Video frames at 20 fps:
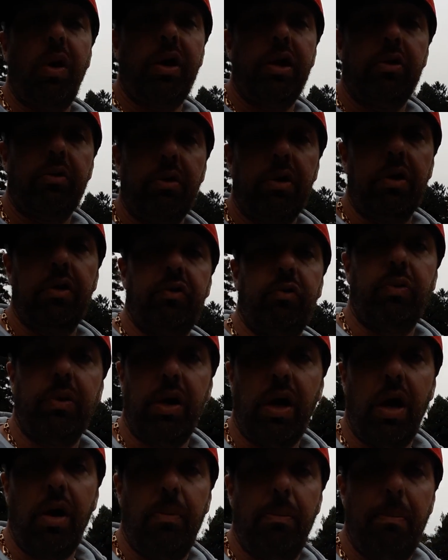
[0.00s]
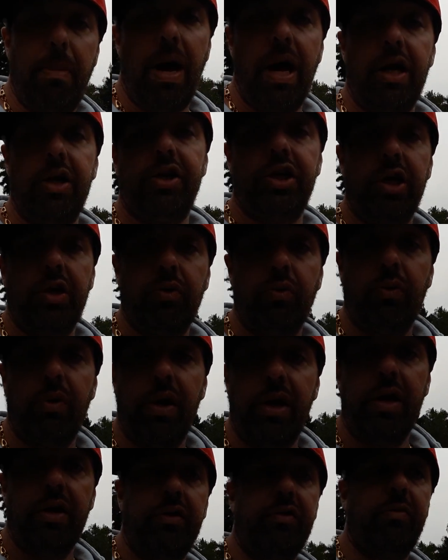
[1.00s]
wedding rings, we got matching
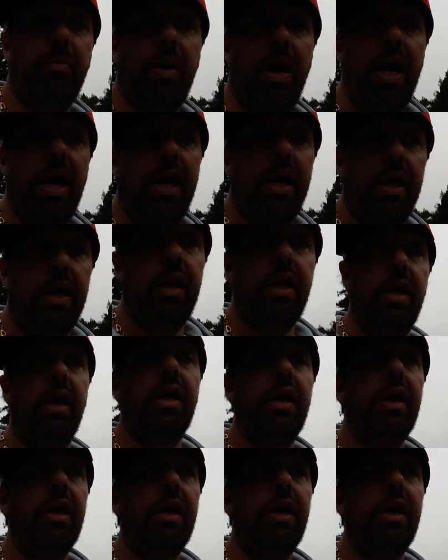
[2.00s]
rings made,